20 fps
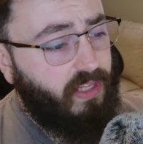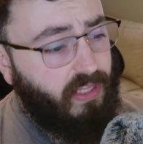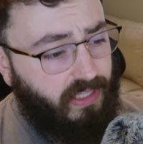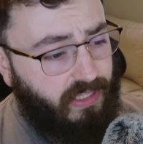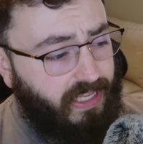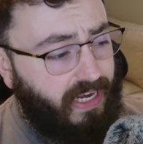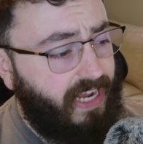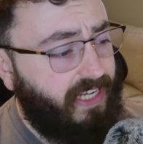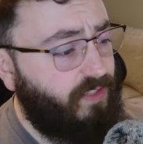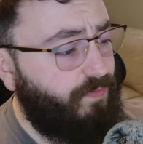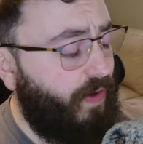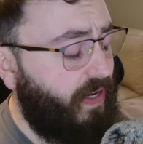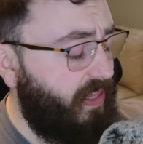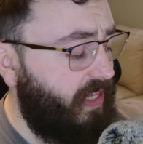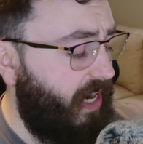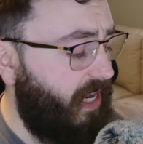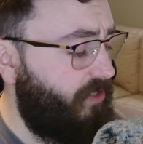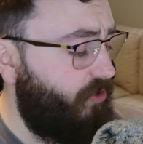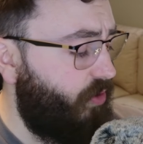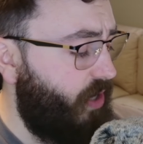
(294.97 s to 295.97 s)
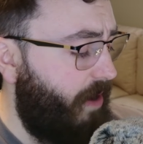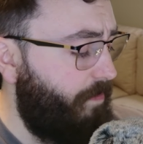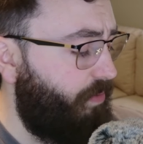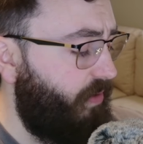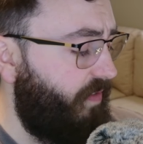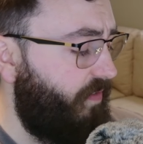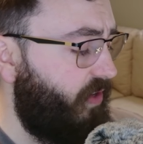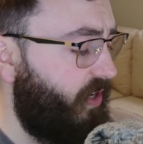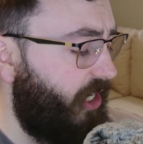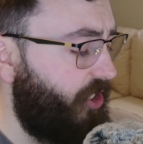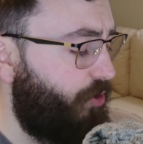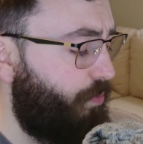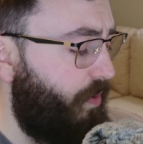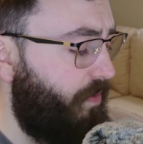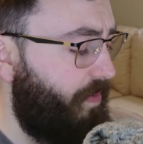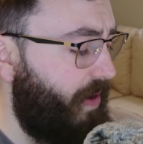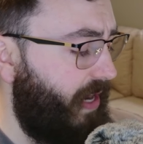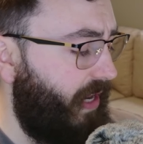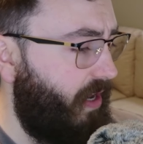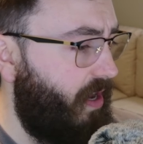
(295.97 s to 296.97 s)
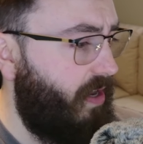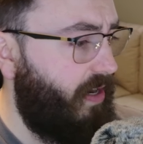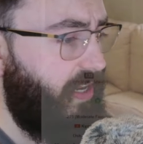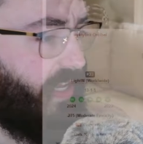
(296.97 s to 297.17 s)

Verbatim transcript: The next fight that I do not believe you guys should be betting on